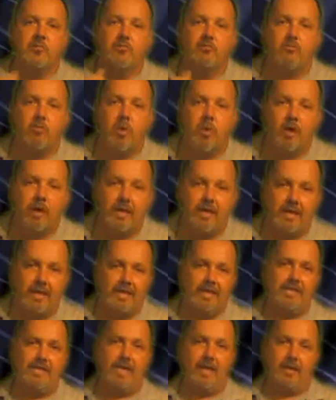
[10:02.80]

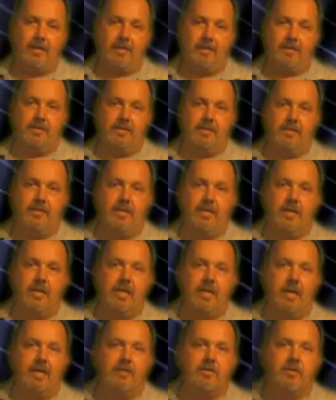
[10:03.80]
marketing talent
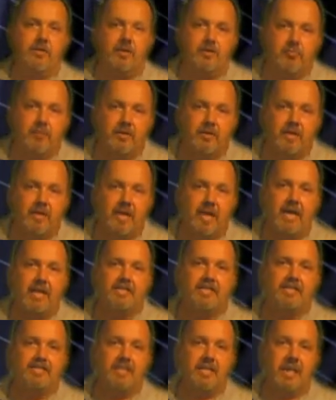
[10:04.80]
and your
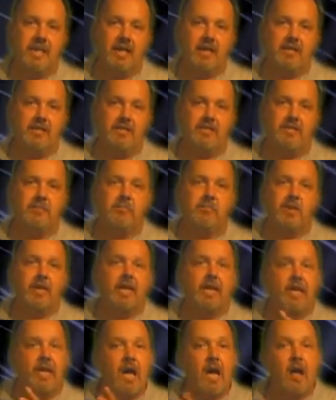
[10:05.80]
communication talent to
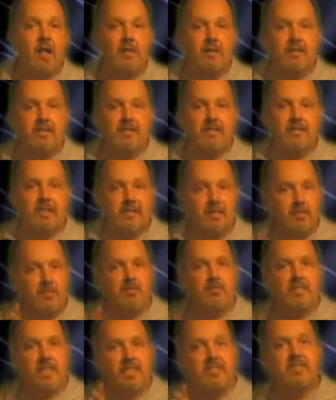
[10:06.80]
bring knowledge that you
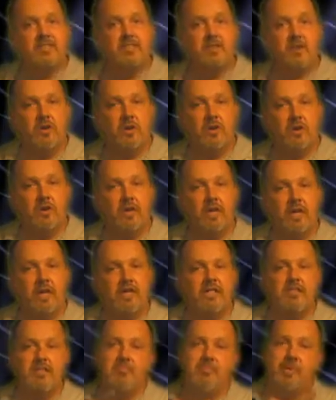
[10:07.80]
just learned
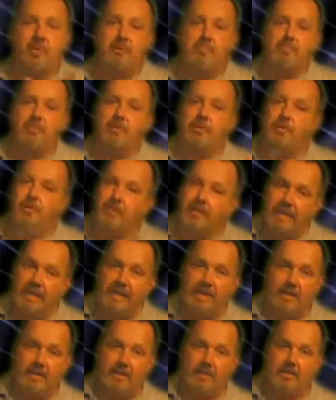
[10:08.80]
to people who
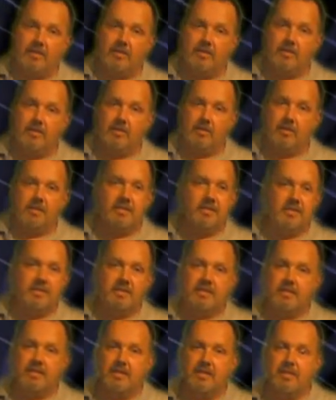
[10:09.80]
need it.
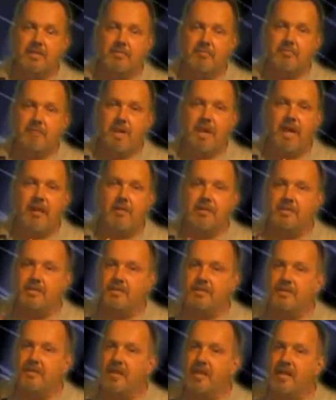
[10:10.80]
It's a
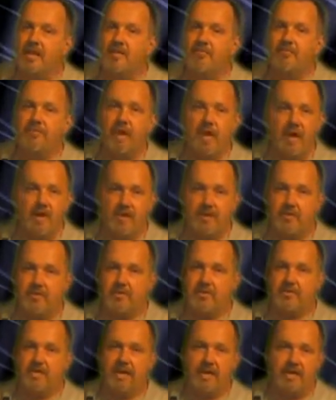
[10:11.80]
balanced value
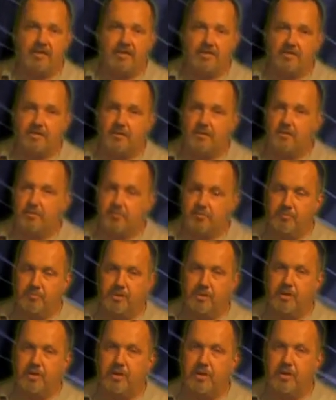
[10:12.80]
exchange, so
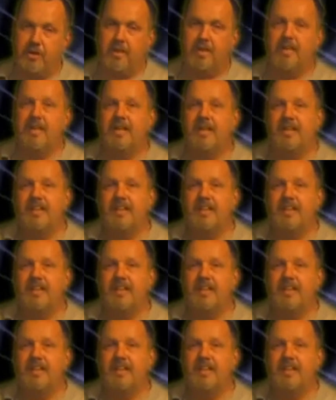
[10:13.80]
you're good.